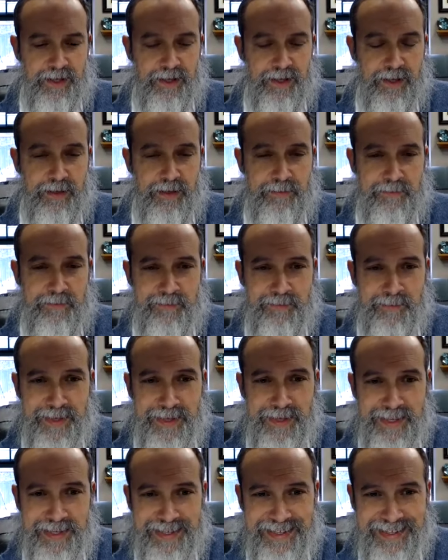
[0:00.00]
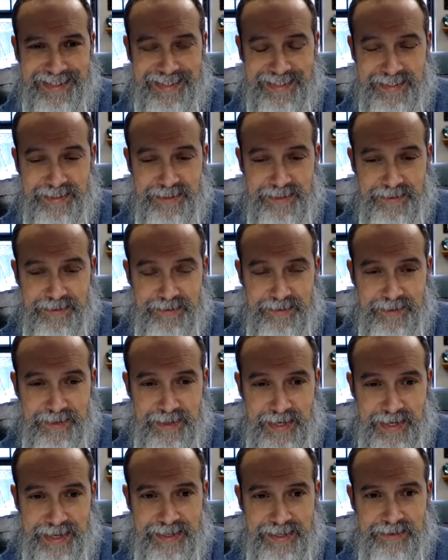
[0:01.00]
um,
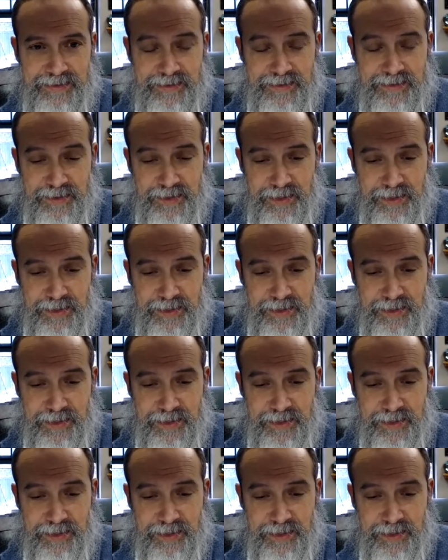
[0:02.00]
and